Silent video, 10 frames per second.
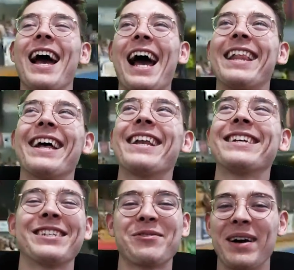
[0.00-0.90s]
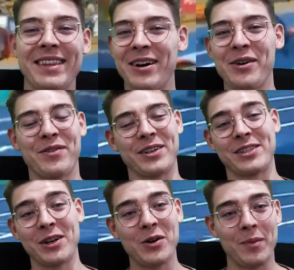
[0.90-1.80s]
And then he just went over
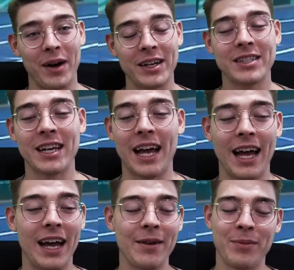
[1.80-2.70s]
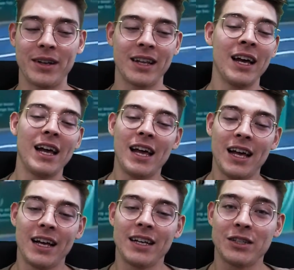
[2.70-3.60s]
so much. But
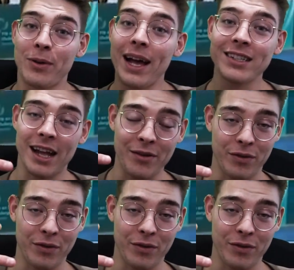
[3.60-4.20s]
so he has that